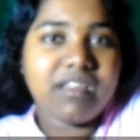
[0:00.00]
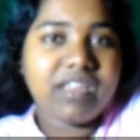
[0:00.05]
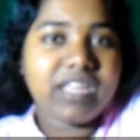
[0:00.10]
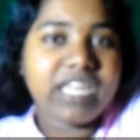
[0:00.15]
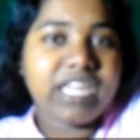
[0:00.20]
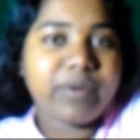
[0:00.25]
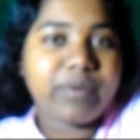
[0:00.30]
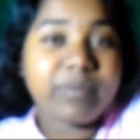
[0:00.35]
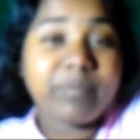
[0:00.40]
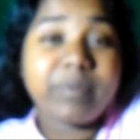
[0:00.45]

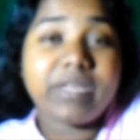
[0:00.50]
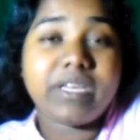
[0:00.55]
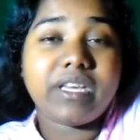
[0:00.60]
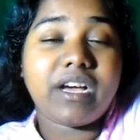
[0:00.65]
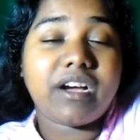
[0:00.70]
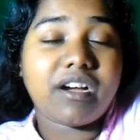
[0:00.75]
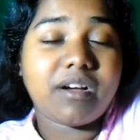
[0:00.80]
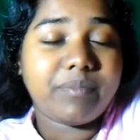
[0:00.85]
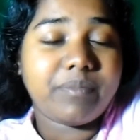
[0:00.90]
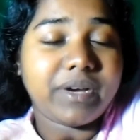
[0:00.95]
there will be
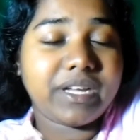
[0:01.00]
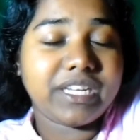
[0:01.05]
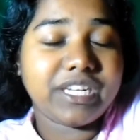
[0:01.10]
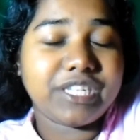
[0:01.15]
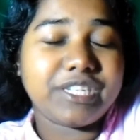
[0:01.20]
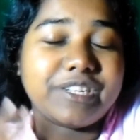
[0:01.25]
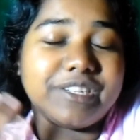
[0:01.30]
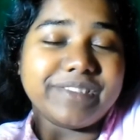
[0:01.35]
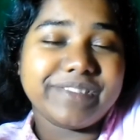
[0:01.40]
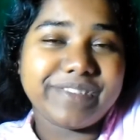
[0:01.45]
a
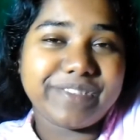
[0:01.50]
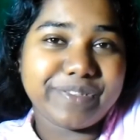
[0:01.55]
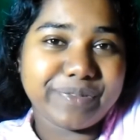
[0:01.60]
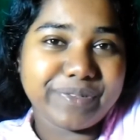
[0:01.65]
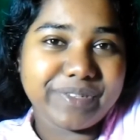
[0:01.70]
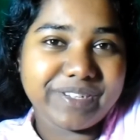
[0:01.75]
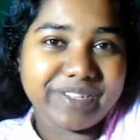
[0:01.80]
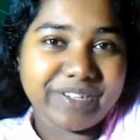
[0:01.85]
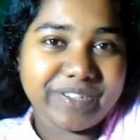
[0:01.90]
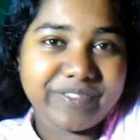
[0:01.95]
compilation soon
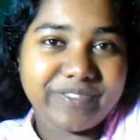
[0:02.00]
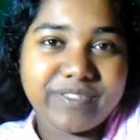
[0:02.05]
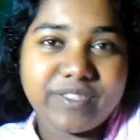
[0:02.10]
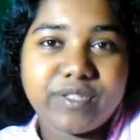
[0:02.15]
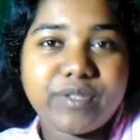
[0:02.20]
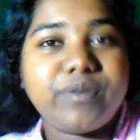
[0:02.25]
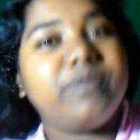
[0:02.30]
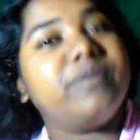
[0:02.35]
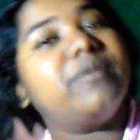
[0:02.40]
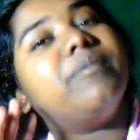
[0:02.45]
enough.
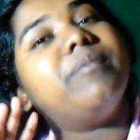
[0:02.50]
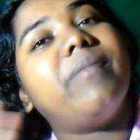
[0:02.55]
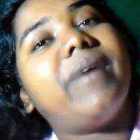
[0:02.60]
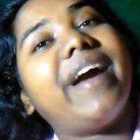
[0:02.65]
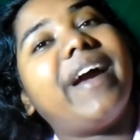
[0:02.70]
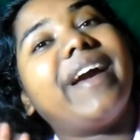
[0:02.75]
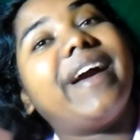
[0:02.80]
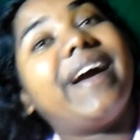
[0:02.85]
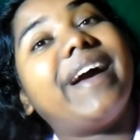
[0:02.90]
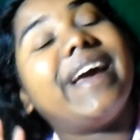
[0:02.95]
So
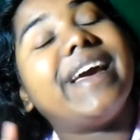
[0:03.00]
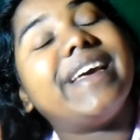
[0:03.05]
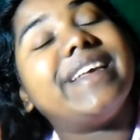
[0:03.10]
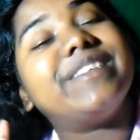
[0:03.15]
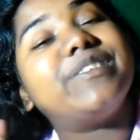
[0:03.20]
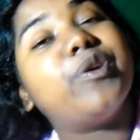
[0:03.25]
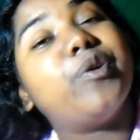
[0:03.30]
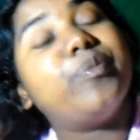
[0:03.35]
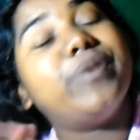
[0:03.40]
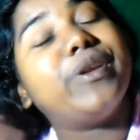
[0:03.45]
bye
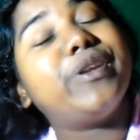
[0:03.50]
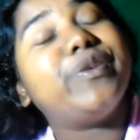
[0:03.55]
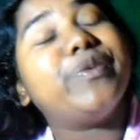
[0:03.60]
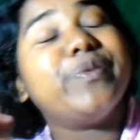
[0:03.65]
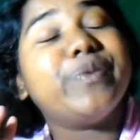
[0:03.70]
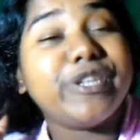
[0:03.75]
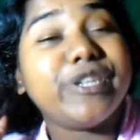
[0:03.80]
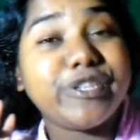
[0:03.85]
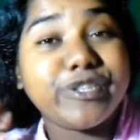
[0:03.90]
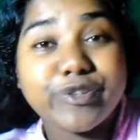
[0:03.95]
guys, hope that
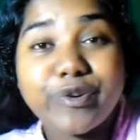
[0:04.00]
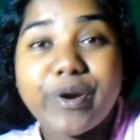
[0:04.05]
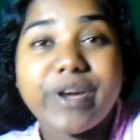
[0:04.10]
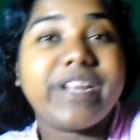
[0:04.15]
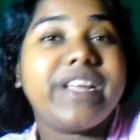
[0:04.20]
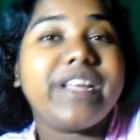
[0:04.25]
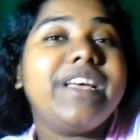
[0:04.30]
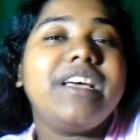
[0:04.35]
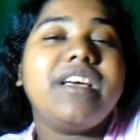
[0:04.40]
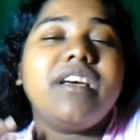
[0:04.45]
you
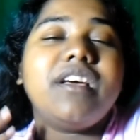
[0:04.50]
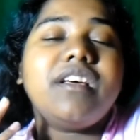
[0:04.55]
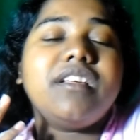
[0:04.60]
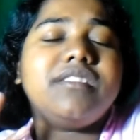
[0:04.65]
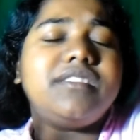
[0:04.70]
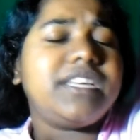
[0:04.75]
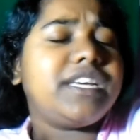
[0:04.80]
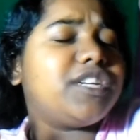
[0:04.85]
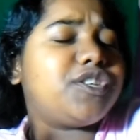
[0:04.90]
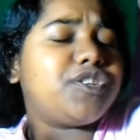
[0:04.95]
enjoyed
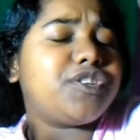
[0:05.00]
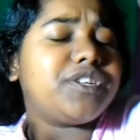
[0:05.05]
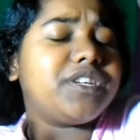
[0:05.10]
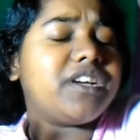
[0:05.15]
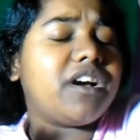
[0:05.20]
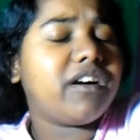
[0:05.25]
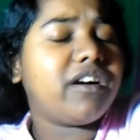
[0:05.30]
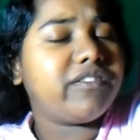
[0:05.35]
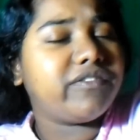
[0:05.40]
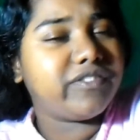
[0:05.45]
day three
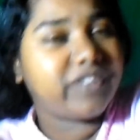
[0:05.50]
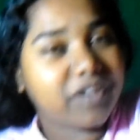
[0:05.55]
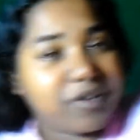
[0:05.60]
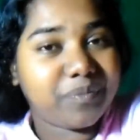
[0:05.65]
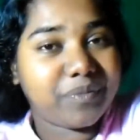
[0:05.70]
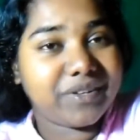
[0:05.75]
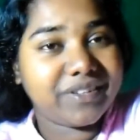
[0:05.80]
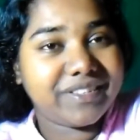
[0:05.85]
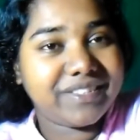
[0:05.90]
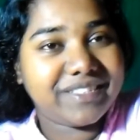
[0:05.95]
of
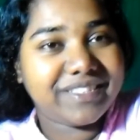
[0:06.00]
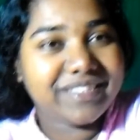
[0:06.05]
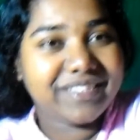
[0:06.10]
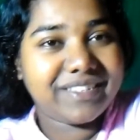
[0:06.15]
Vlogmas.